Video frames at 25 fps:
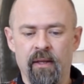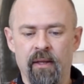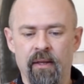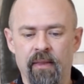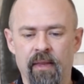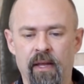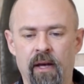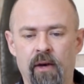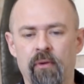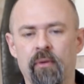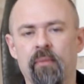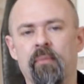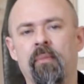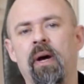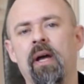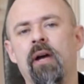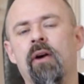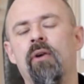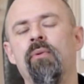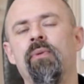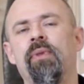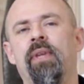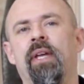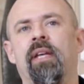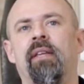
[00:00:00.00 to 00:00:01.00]
Now, my
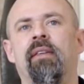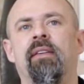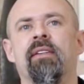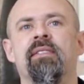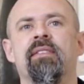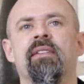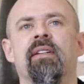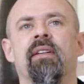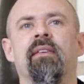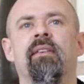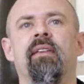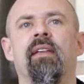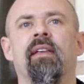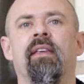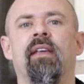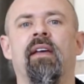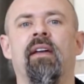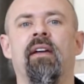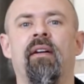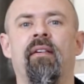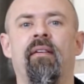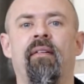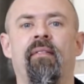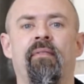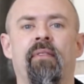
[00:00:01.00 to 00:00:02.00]
own data set that I
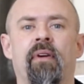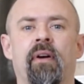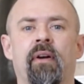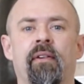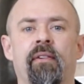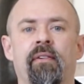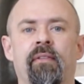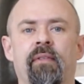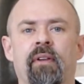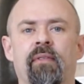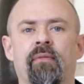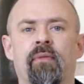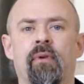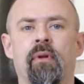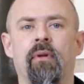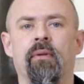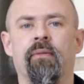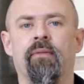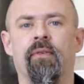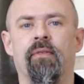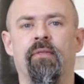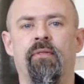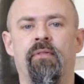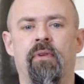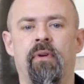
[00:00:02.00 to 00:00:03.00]
have
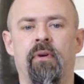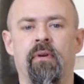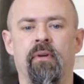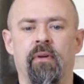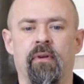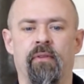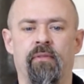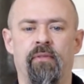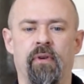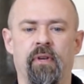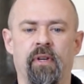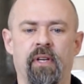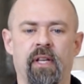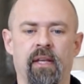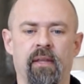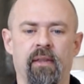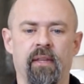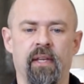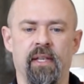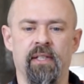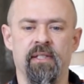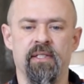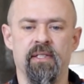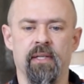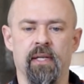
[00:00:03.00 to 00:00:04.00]
evolved for 10
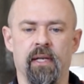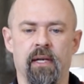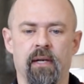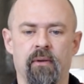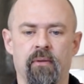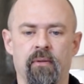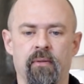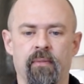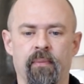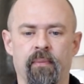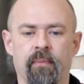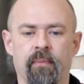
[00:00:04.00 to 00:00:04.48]
days now,